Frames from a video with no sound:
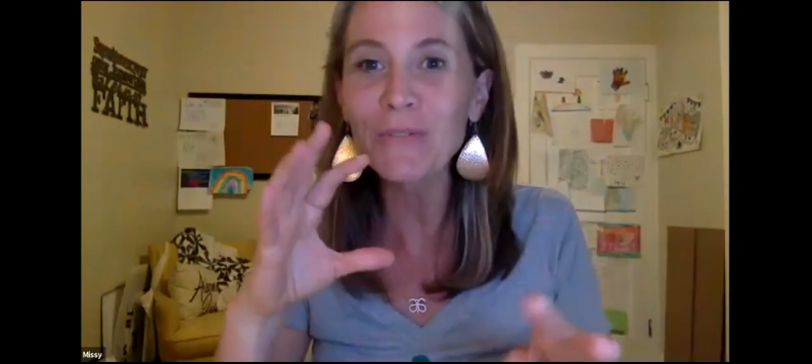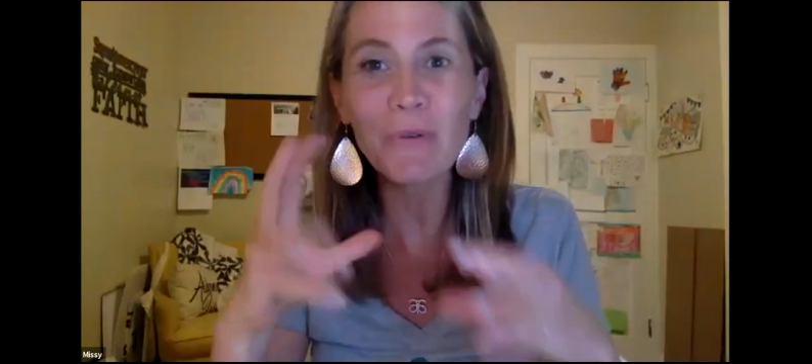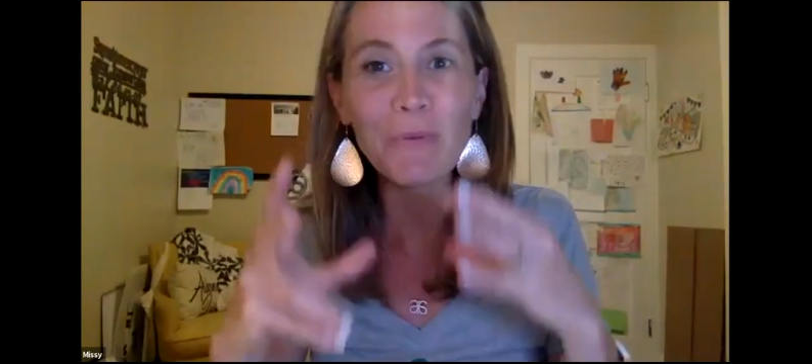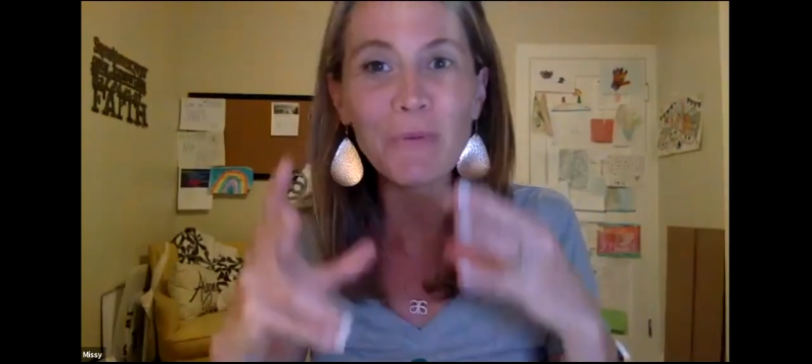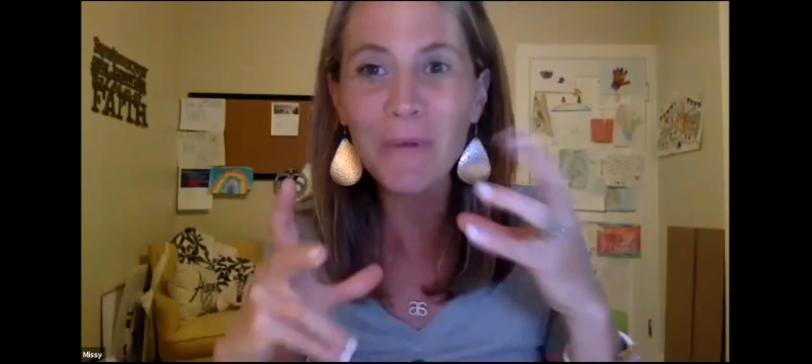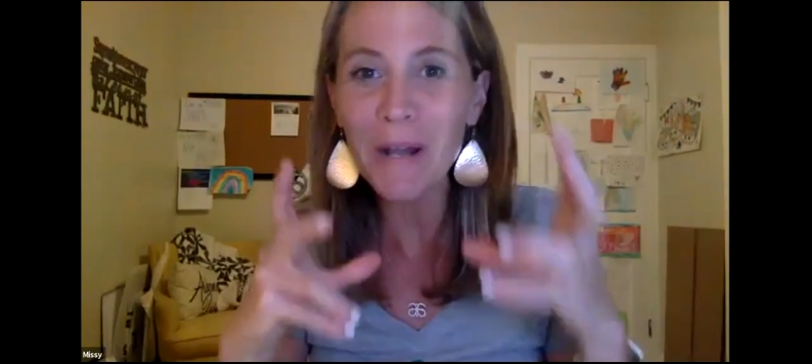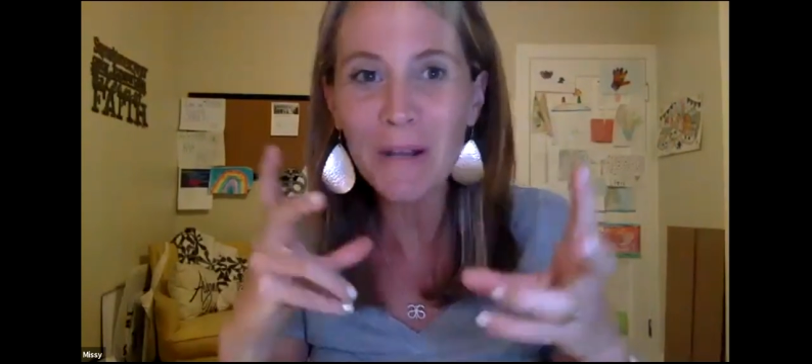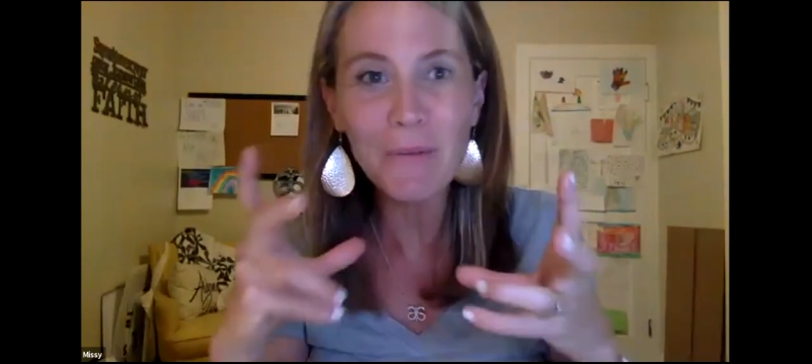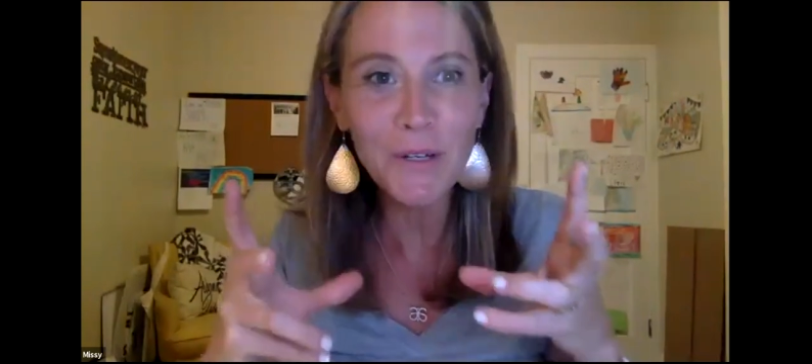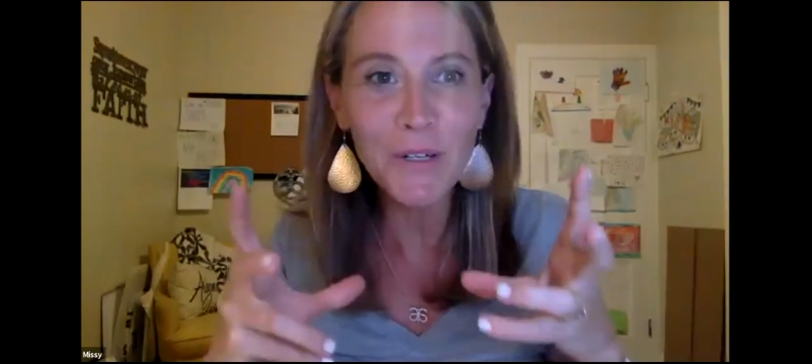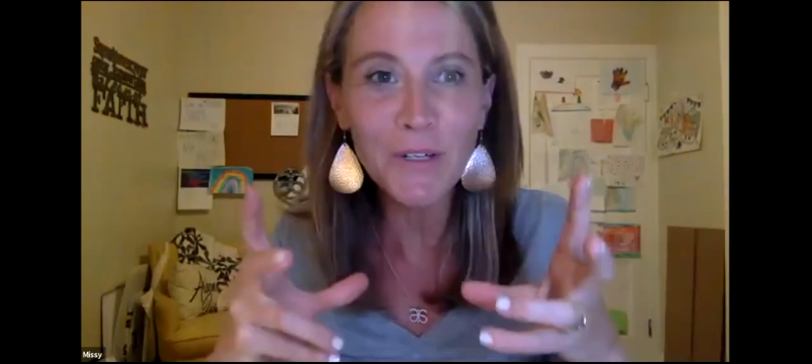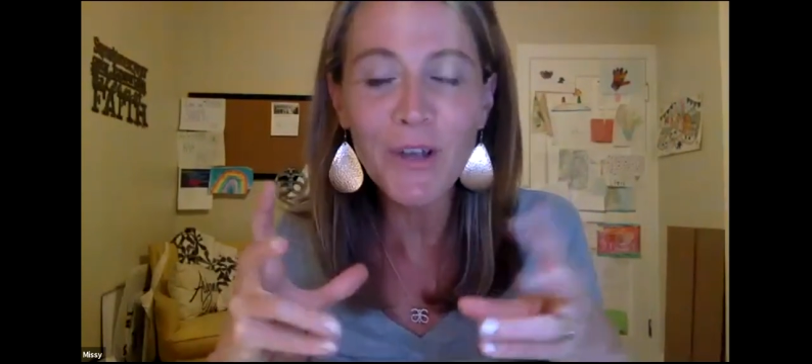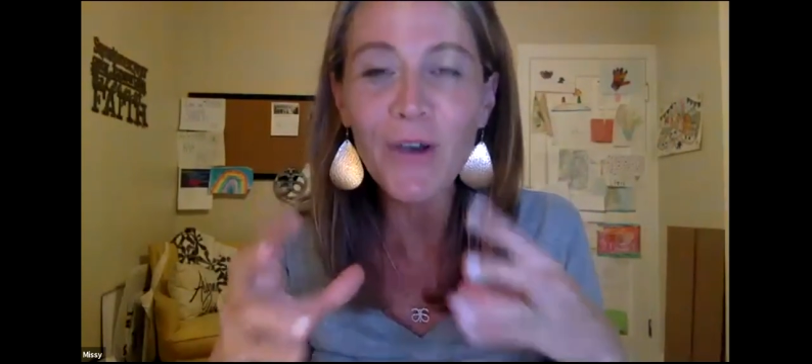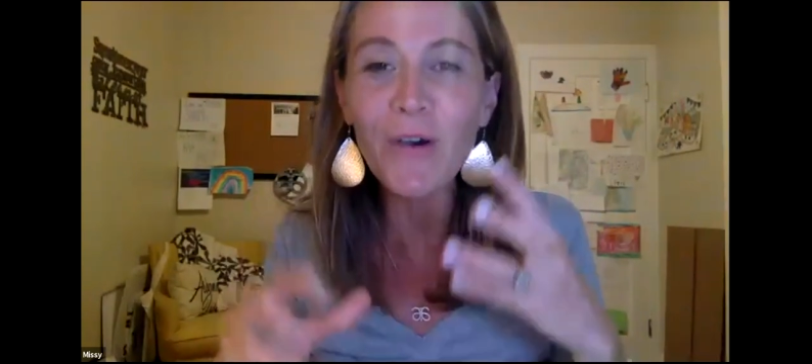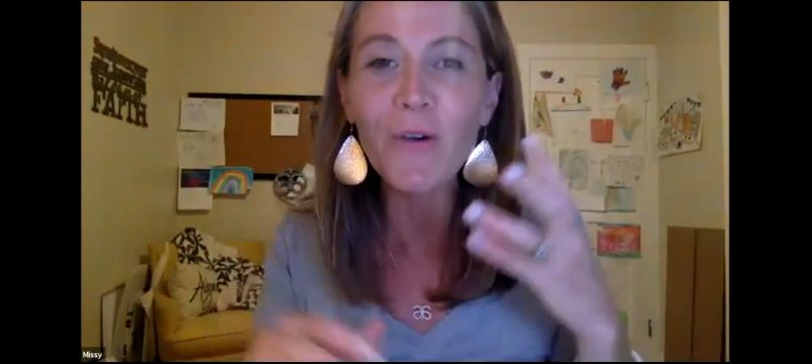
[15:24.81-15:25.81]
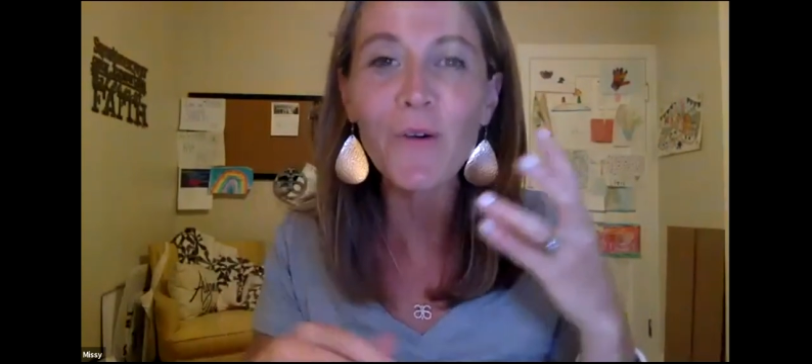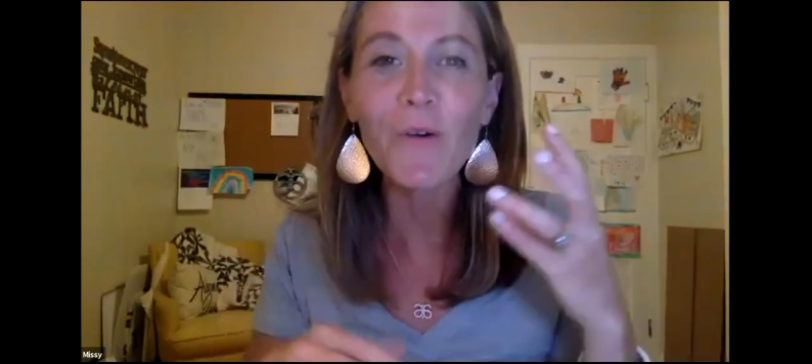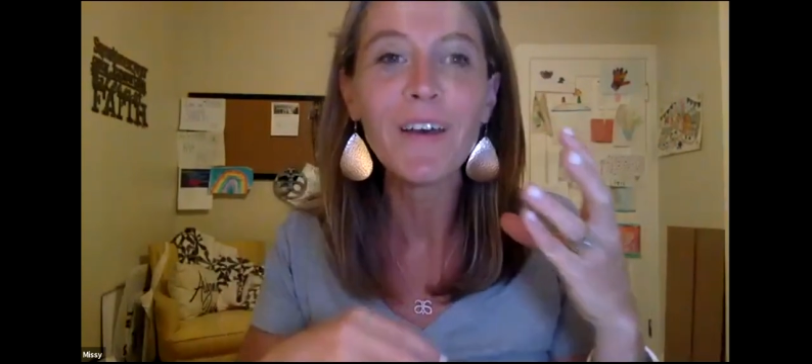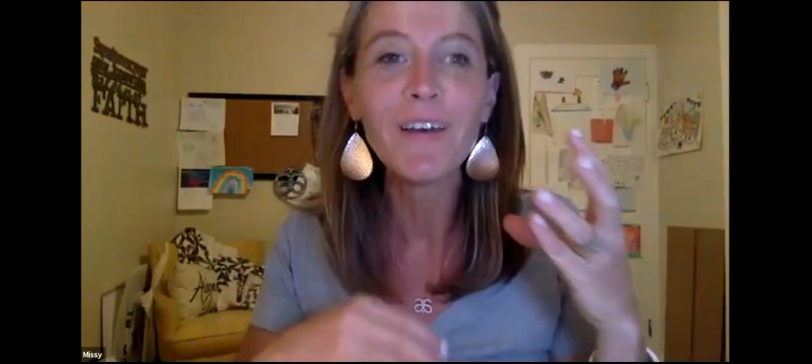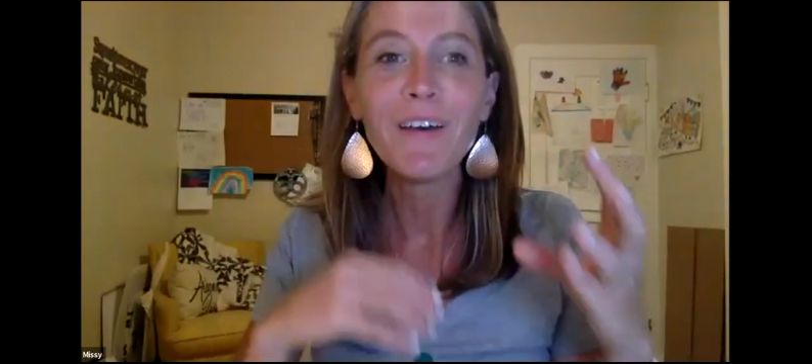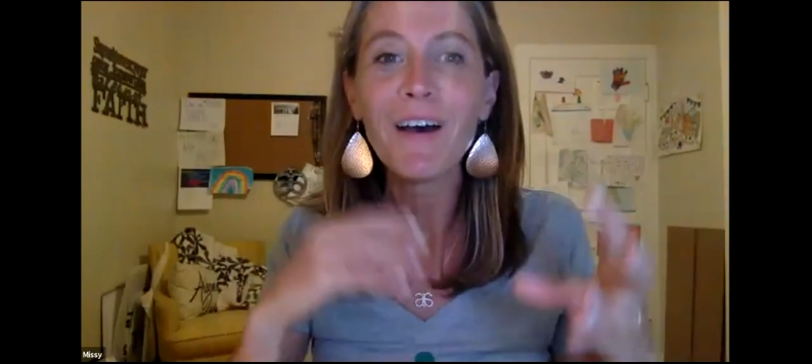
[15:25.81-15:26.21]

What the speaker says: We probably wouldn't know